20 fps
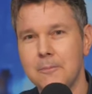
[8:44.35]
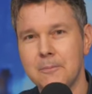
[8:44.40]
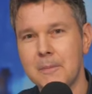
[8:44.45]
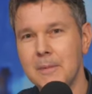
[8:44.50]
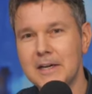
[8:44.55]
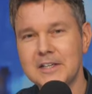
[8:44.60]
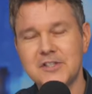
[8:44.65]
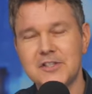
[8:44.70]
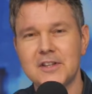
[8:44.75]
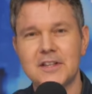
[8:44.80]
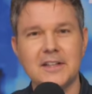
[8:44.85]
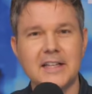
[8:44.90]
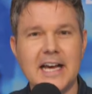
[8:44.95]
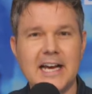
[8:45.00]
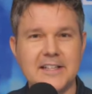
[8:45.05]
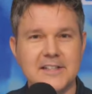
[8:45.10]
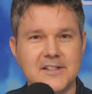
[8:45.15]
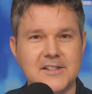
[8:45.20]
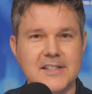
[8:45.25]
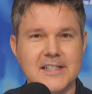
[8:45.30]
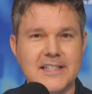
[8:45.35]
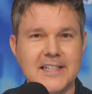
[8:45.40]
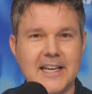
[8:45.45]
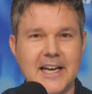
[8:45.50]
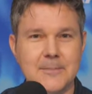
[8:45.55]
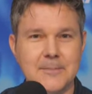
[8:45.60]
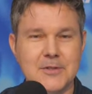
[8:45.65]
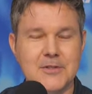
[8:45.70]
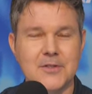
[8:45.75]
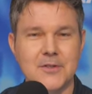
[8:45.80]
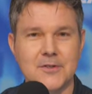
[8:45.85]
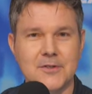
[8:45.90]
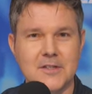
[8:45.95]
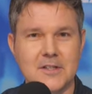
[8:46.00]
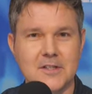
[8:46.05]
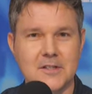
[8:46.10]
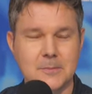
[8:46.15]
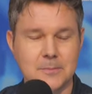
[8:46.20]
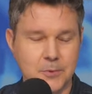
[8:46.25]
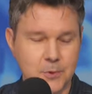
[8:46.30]
much the last episodes
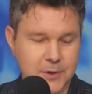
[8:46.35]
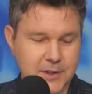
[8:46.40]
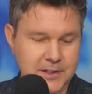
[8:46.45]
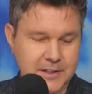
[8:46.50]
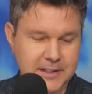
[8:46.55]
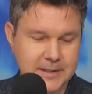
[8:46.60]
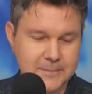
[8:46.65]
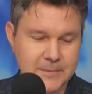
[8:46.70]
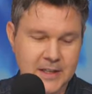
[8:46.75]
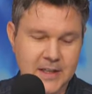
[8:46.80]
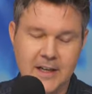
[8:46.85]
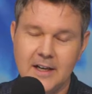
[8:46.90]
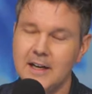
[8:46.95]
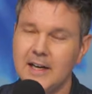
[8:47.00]
disappointed them.